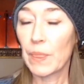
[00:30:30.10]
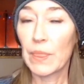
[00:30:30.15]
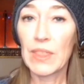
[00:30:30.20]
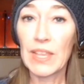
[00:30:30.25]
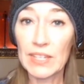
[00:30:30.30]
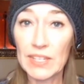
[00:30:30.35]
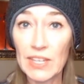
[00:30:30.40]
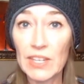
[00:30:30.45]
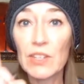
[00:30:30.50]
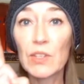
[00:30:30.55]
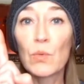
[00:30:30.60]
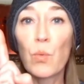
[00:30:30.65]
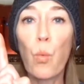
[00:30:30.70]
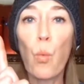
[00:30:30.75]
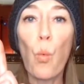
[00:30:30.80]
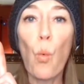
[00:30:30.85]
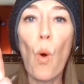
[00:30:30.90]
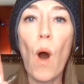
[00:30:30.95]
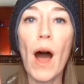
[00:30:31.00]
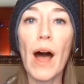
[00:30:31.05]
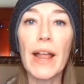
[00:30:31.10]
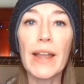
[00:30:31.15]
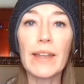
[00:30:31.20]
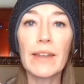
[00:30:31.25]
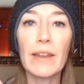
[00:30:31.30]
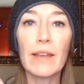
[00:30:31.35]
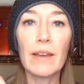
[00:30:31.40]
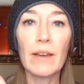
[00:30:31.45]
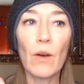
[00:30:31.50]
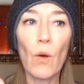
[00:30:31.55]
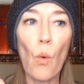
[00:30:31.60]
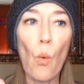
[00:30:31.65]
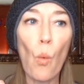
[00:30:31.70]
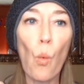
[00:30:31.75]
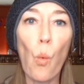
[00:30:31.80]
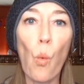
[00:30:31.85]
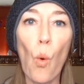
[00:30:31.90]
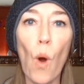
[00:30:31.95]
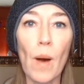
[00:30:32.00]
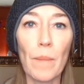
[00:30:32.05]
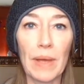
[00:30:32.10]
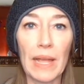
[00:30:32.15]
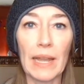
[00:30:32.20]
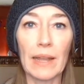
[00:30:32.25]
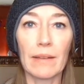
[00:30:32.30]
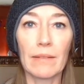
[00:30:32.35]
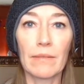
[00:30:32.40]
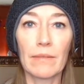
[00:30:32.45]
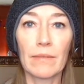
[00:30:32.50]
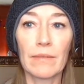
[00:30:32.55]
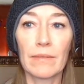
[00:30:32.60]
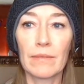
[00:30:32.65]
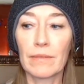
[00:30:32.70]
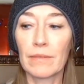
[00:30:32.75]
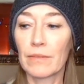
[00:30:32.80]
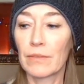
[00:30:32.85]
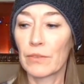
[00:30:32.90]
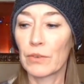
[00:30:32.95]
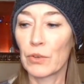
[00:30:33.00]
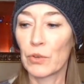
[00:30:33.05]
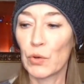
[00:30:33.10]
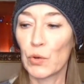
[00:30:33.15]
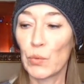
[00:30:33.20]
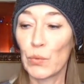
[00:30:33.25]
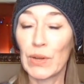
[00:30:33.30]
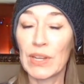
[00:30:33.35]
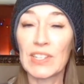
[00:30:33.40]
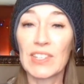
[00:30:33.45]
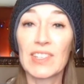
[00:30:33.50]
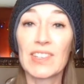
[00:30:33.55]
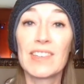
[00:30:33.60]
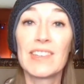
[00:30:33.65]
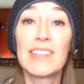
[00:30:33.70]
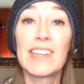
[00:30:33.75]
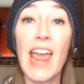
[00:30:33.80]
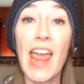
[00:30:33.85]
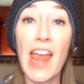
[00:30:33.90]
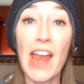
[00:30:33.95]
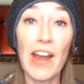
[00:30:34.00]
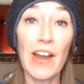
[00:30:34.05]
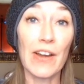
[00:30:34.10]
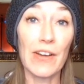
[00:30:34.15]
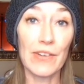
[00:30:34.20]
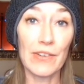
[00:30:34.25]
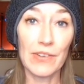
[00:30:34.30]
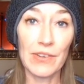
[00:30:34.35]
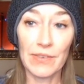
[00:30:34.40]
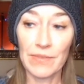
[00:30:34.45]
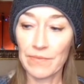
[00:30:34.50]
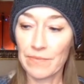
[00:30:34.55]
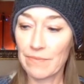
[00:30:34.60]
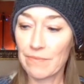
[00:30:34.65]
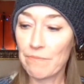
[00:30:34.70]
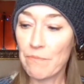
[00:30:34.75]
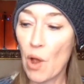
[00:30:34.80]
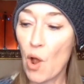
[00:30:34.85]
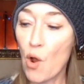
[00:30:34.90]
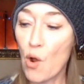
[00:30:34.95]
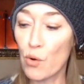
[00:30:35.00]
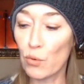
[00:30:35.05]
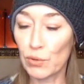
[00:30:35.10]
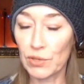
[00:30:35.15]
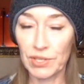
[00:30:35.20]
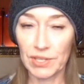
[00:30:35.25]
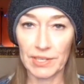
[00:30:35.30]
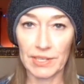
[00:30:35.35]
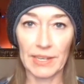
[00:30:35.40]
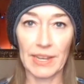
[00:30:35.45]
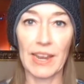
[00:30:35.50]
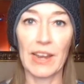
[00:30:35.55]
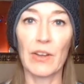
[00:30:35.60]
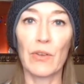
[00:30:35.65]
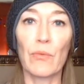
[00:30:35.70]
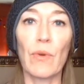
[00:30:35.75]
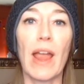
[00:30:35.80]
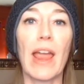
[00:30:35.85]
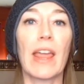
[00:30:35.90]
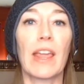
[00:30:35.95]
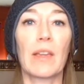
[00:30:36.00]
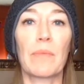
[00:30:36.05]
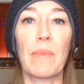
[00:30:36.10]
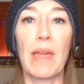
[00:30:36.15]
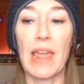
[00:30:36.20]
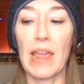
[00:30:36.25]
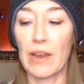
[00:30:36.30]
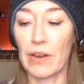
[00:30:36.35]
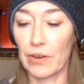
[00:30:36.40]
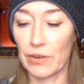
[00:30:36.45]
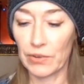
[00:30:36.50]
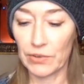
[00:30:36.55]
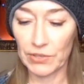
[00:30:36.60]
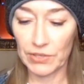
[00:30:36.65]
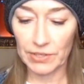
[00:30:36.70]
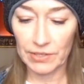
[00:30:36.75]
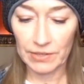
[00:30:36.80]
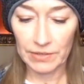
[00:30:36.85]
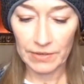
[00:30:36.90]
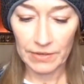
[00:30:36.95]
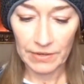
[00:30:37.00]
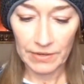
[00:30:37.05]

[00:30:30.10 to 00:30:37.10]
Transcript: This is one woman who has dared post in Rank Makers